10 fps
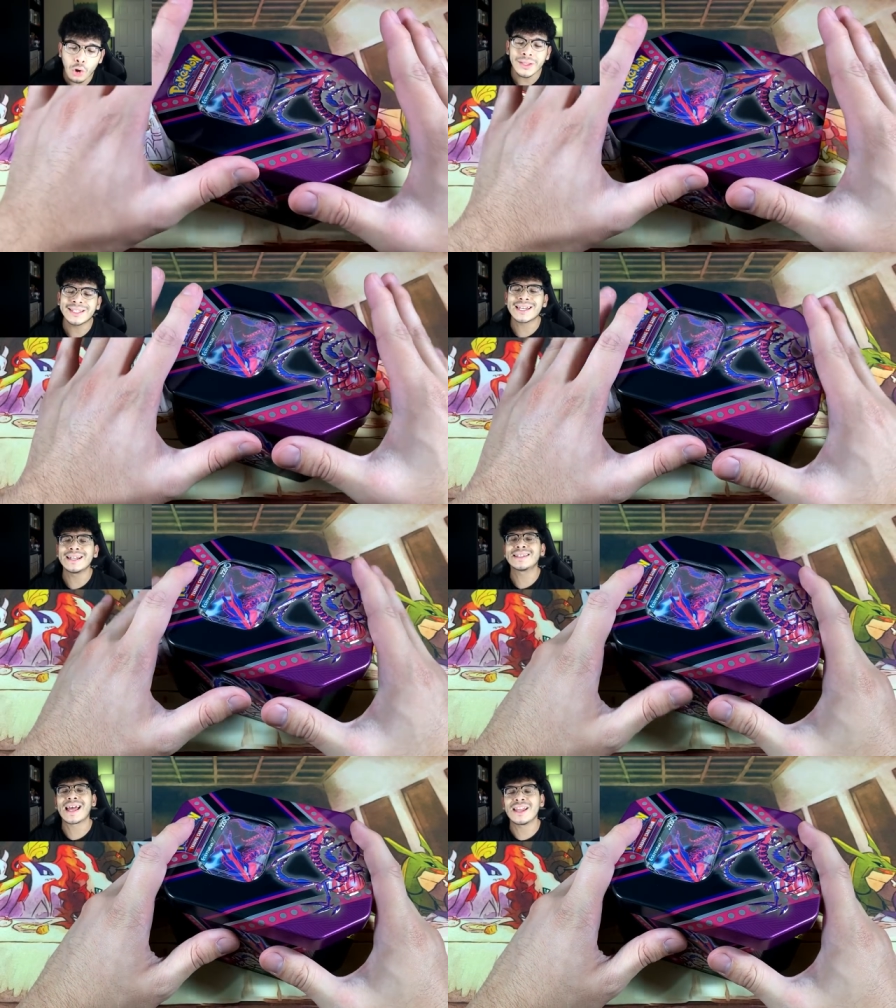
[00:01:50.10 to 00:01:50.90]
only
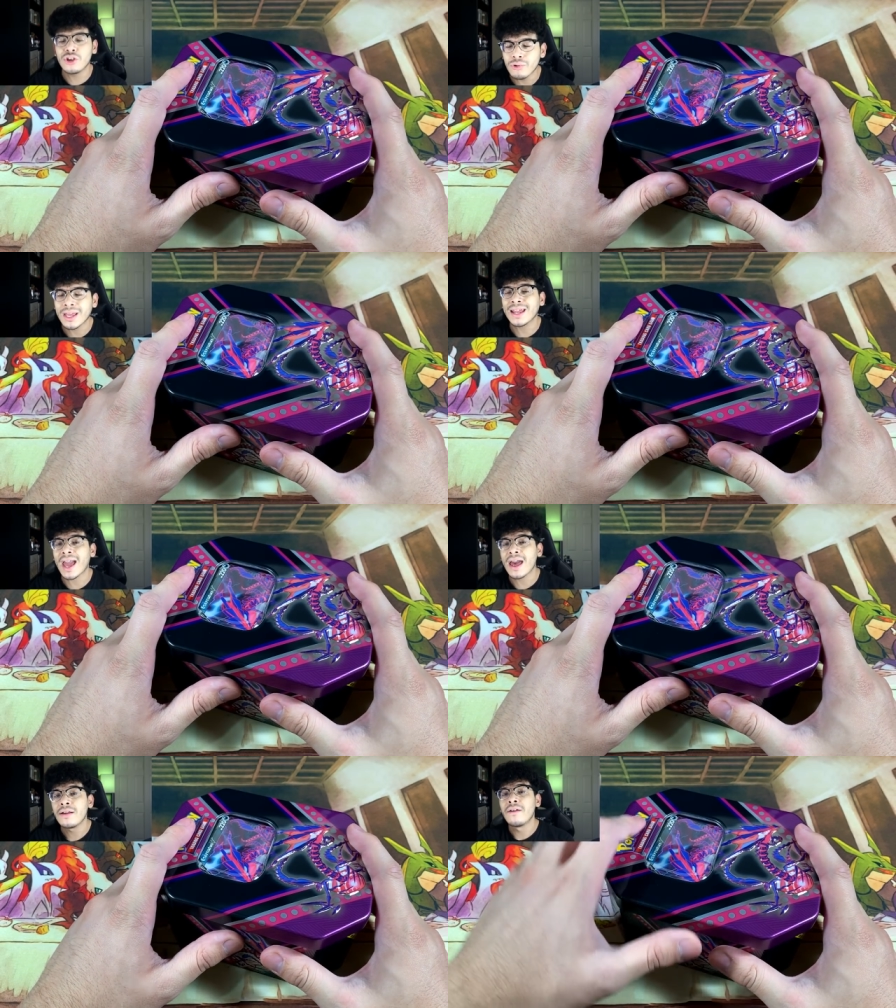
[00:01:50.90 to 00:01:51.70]
tins that you can
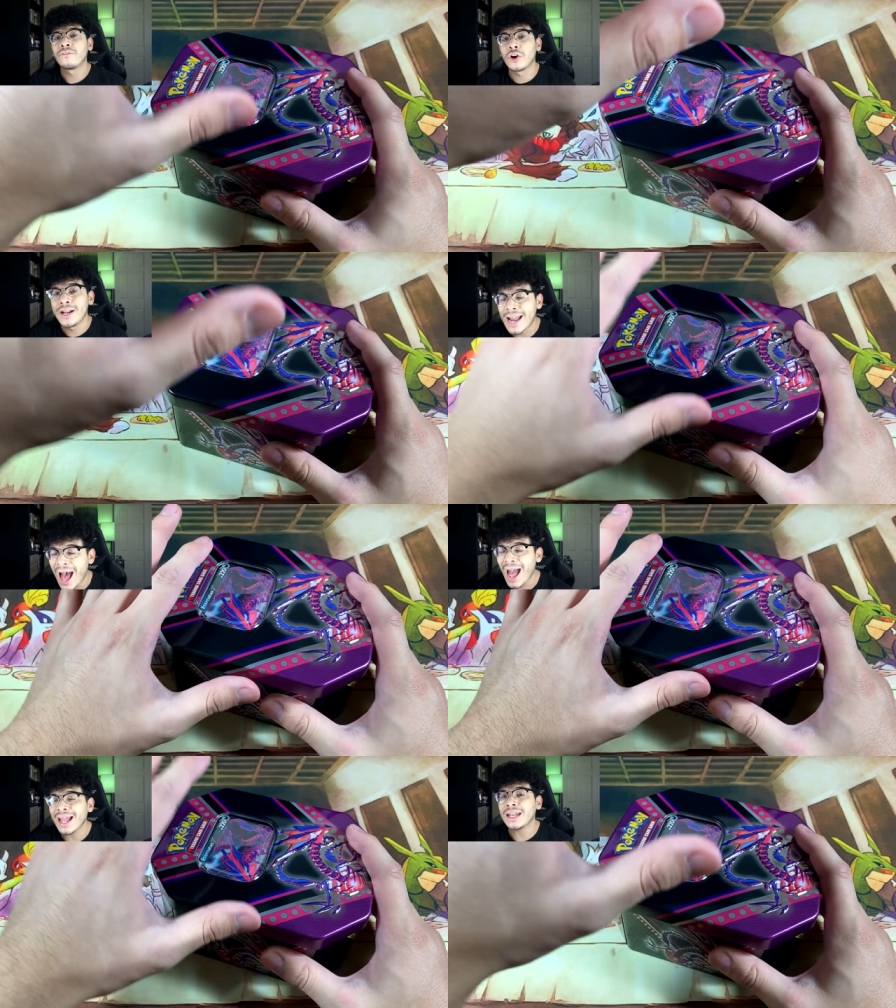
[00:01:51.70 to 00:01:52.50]
get for
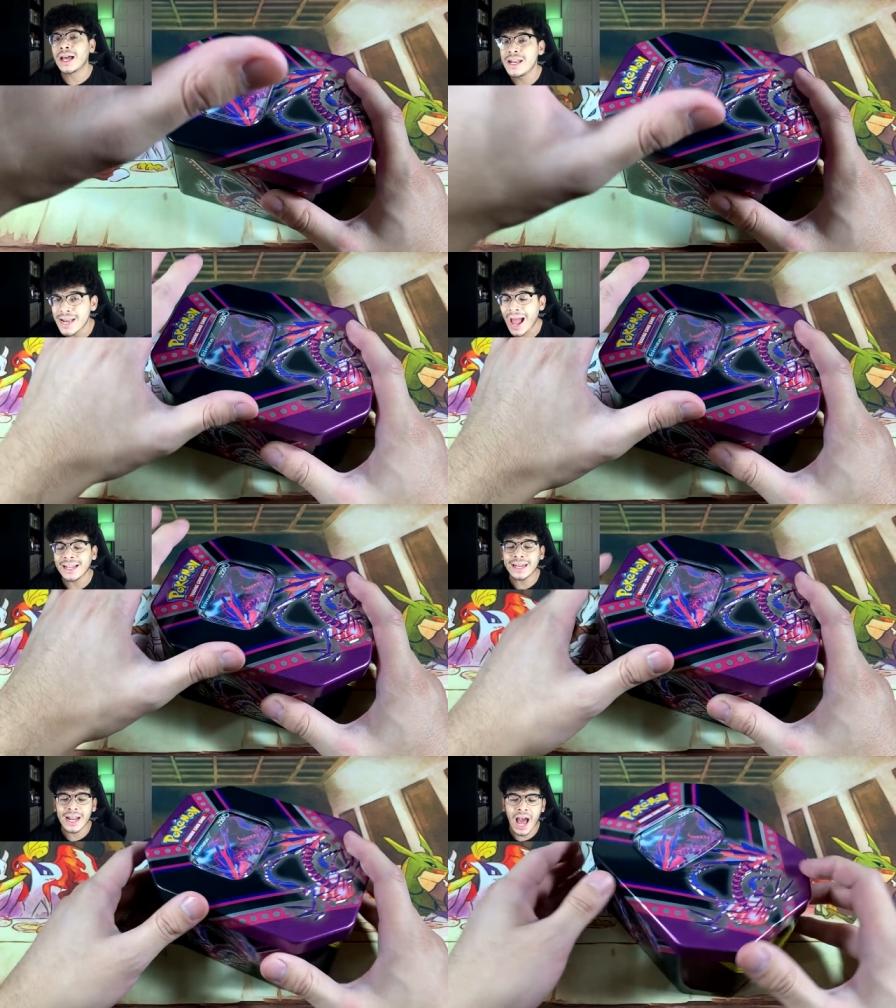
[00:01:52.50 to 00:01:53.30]

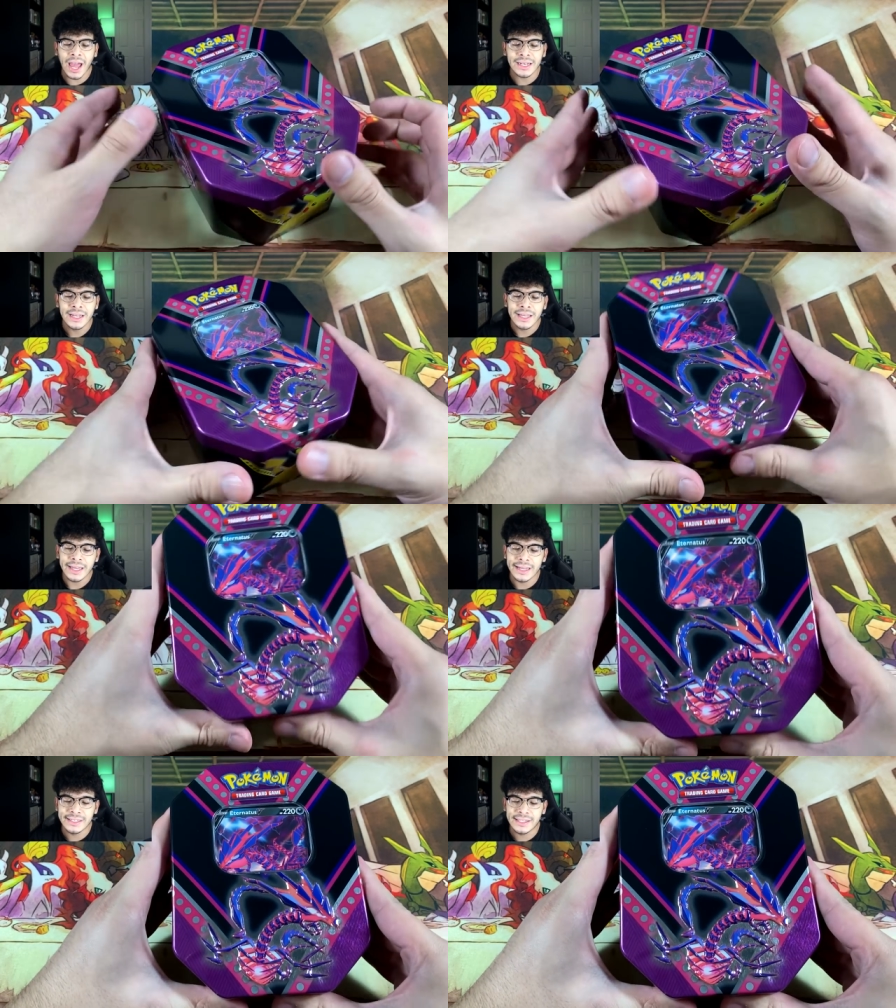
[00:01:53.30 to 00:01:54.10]
$9.99
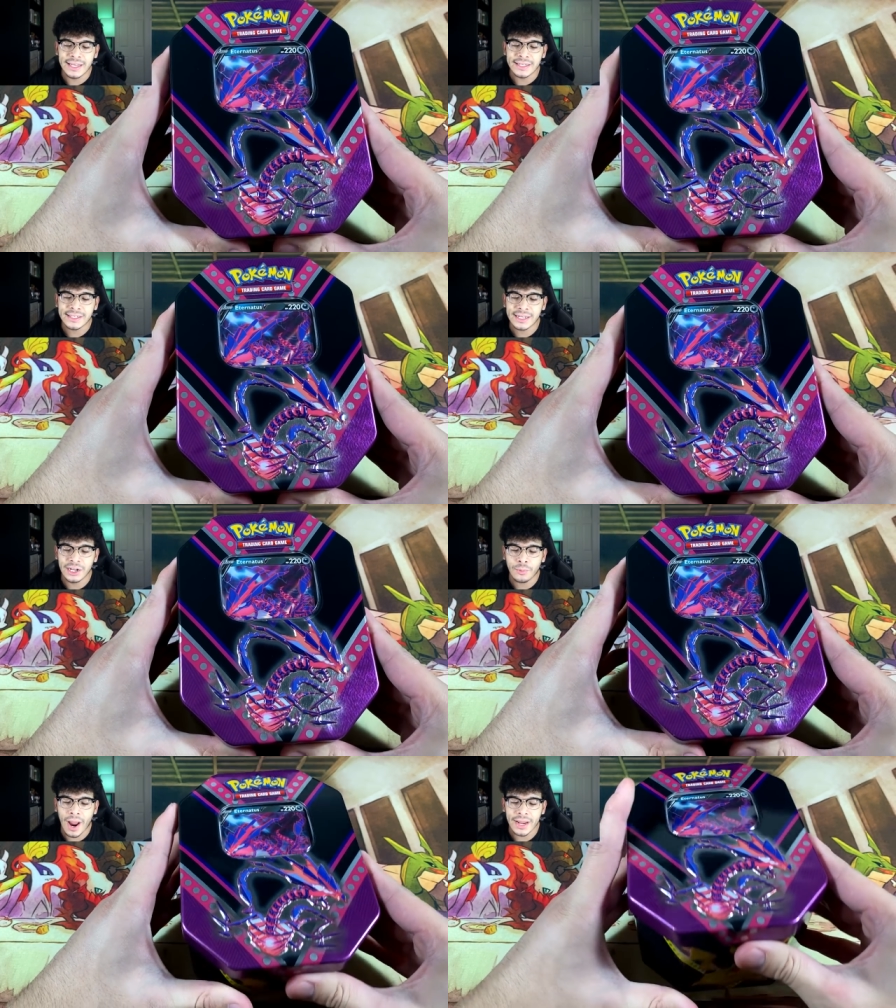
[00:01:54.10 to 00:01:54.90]
is this
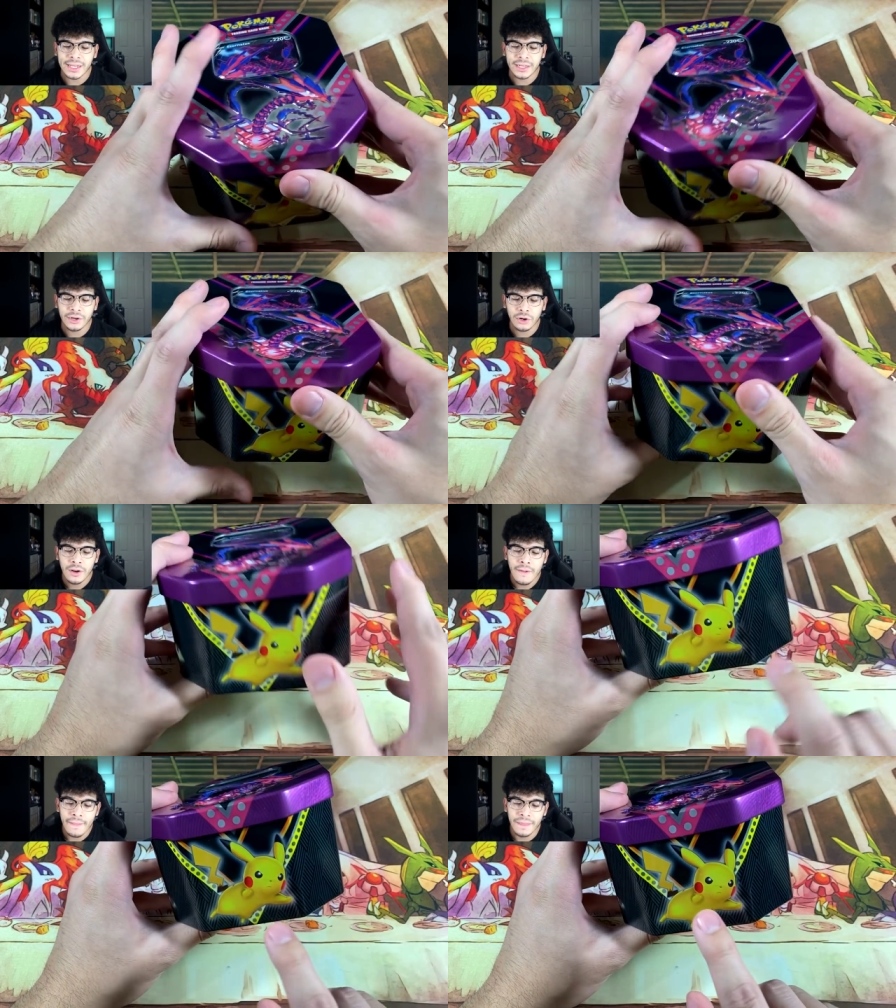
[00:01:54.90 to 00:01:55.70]
tin right
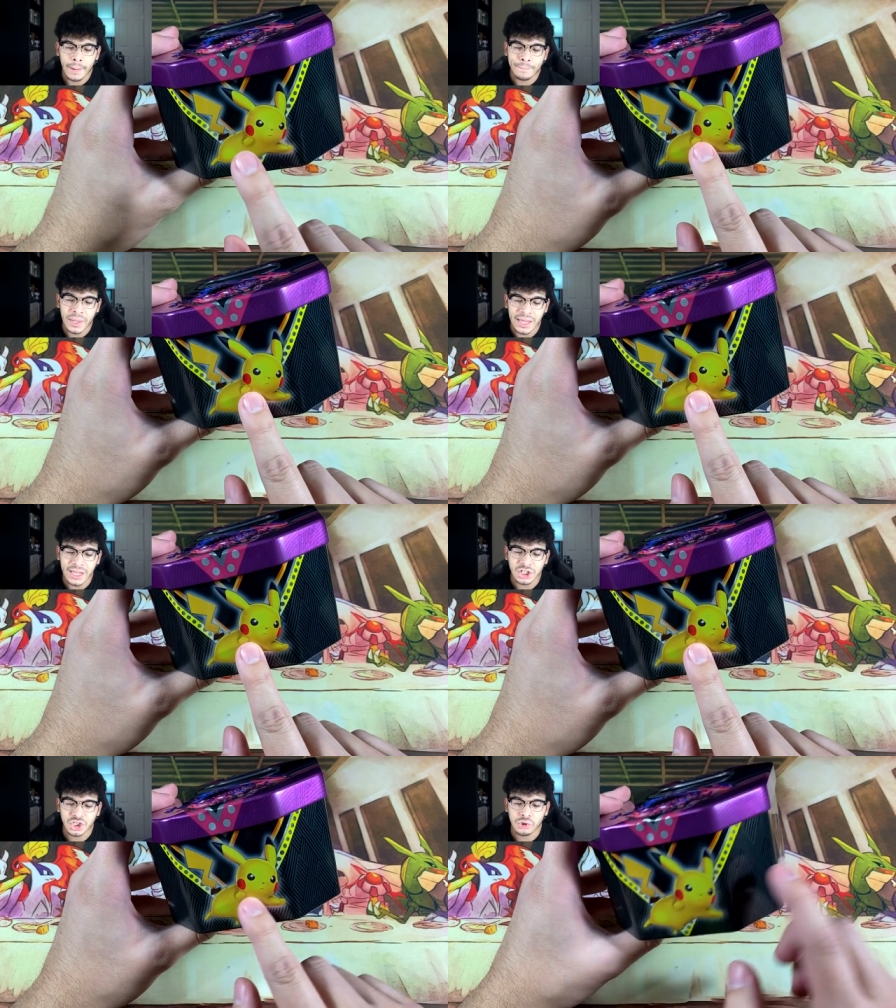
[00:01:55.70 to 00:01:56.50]
here, the
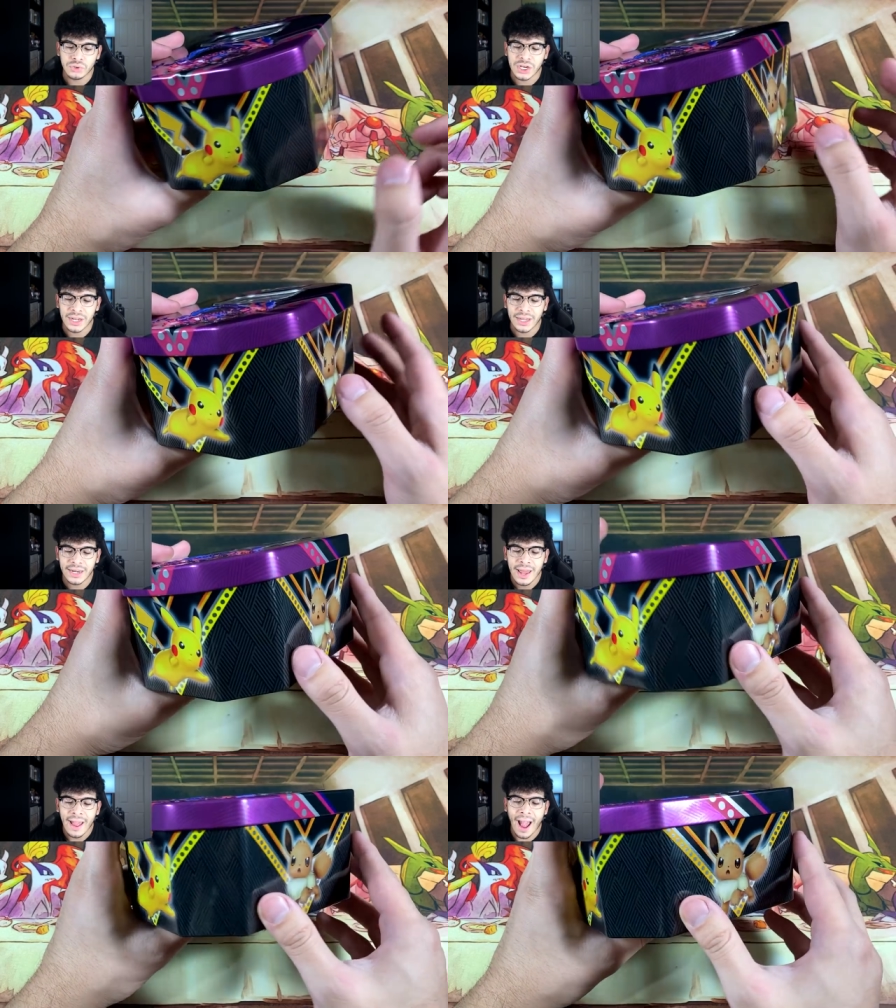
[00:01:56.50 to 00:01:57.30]
Pikachu
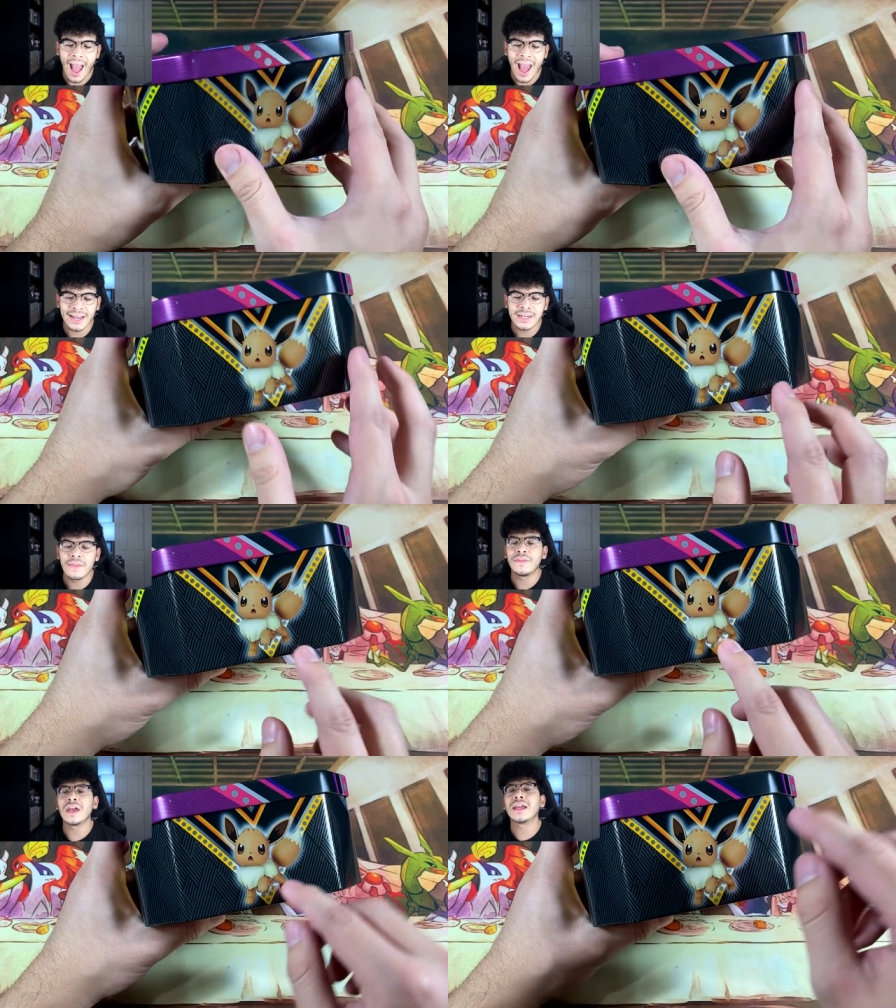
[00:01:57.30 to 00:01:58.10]
tin, and
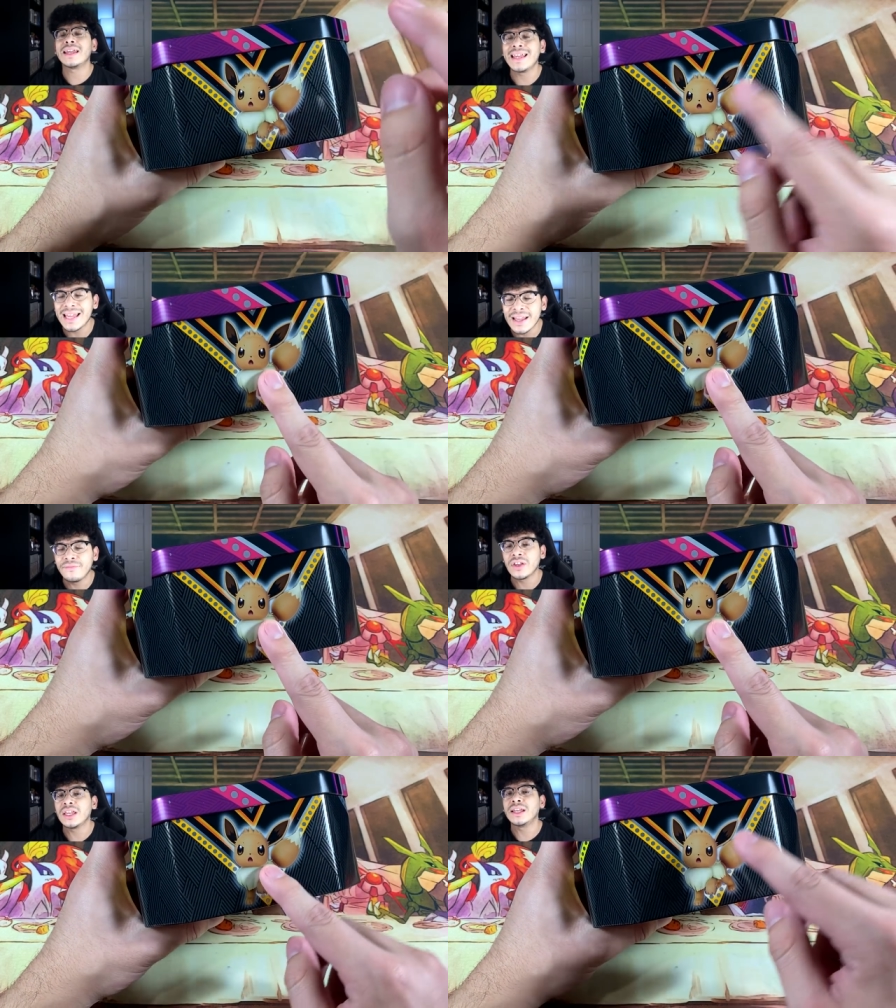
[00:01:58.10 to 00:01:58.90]
the
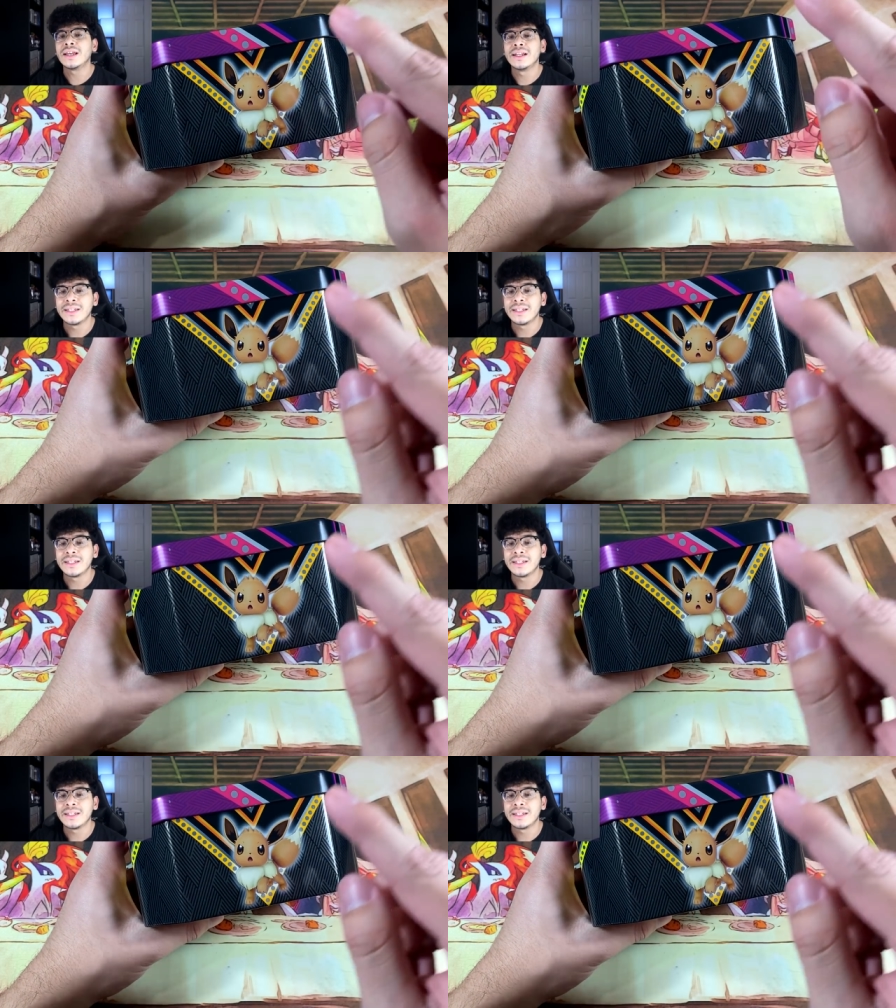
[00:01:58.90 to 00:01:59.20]
Eevee